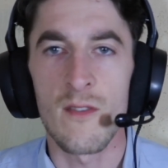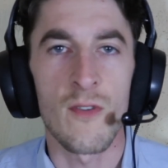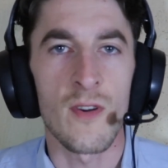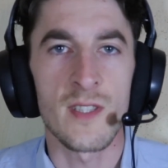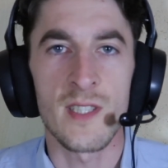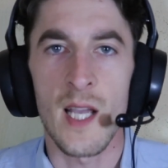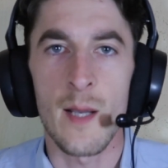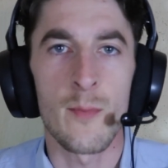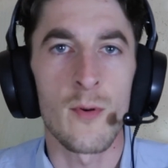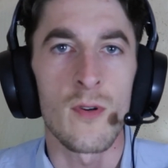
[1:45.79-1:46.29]
for
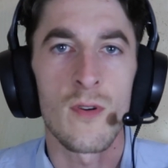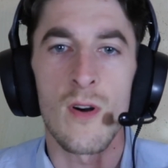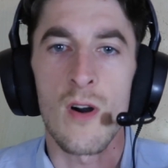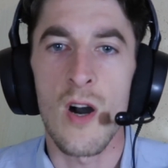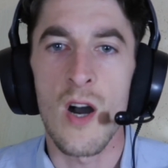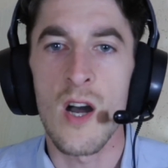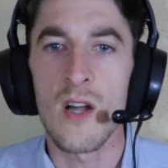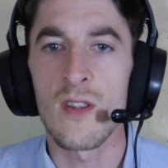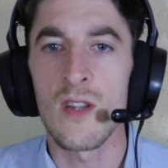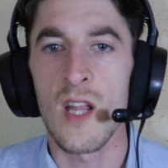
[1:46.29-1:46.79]
example,
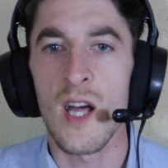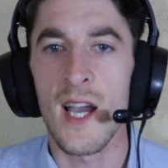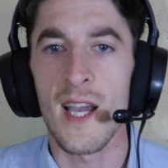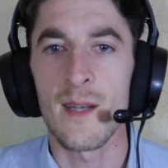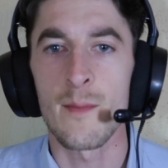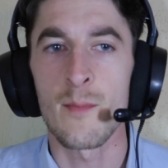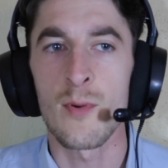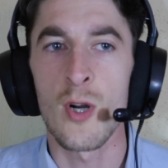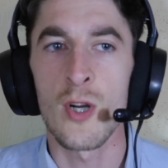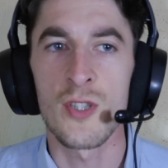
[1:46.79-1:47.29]

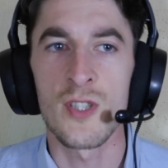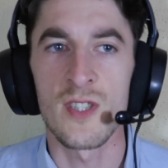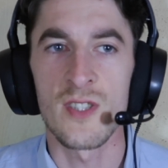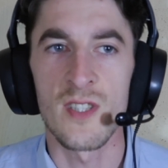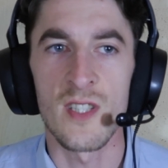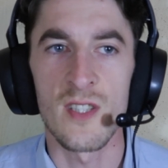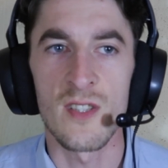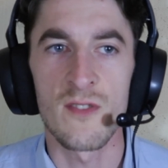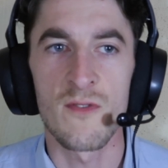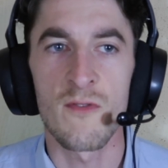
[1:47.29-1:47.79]
online
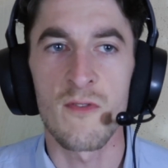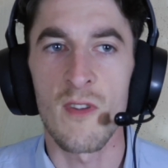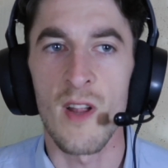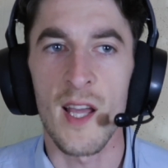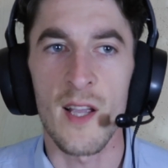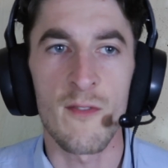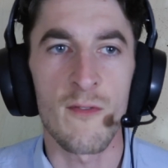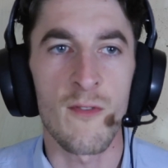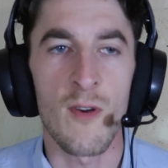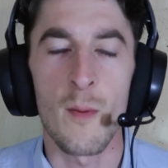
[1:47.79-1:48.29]
purchases for
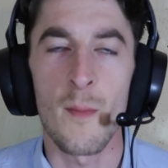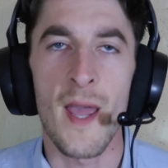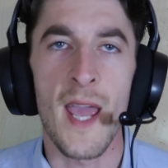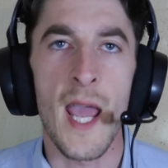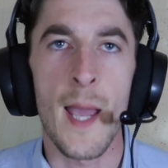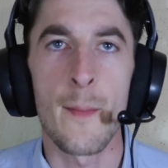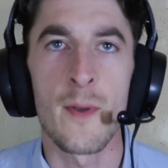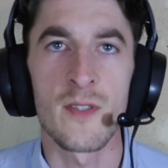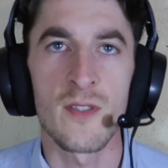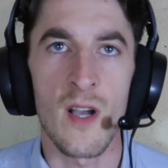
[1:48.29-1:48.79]
like from
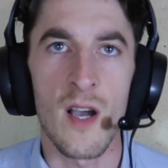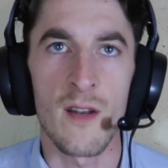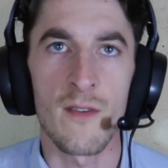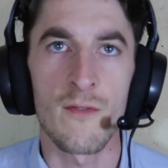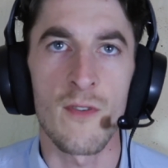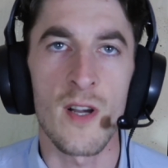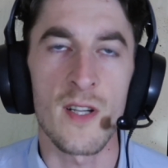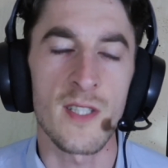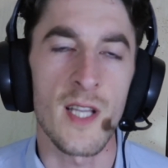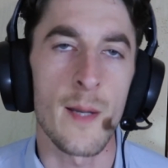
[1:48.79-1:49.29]
Amazon,
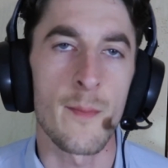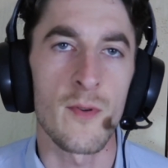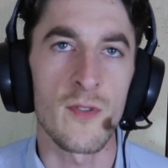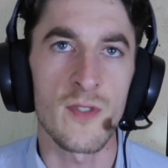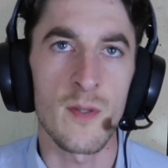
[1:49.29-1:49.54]
for example.